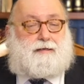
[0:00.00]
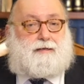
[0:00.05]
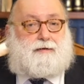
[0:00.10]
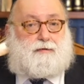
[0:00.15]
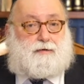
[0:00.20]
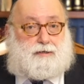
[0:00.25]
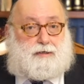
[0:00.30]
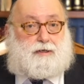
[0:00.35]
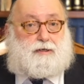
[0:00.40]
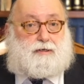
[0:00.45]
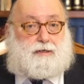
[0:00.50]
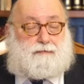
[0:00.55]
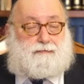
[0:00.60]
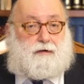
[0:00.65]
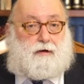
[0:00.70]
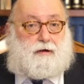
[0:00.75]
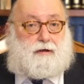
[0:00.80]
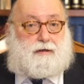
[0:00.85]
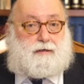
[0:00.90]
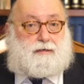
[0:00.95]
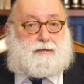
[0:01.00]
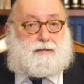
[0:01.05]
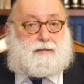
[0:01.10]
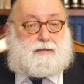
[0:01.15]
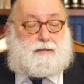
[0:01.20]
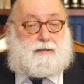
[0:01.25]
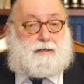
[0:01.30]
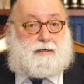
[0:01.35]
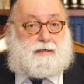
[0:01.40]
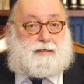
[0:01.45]
which is
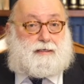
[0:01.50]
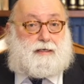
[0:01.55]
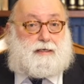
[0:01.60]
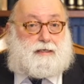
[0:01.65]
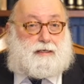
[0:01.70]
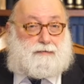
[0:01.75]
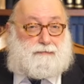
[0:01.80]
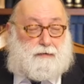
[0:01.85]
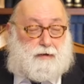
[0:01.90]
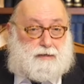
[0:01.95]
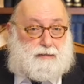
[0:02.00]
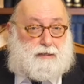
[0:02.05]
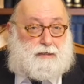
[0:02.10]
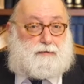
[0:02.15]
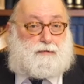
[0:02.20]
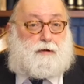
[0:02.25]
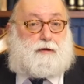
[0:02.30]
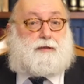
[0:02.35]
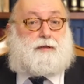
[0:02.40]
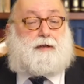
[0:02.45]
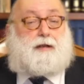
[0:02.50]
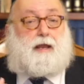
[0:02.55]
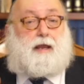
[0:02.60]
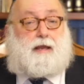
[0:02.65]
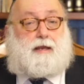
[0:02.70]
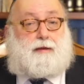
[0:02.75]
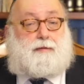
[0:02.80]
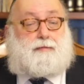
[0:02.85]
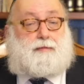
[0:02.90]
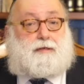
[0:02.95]
Tzvois, since Tzvois is one of the
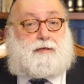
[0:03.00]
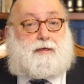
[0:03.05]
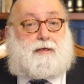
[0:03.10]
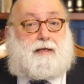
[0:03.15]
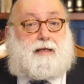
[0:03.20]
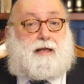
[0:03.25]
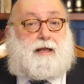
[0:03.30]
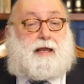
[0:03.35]
names,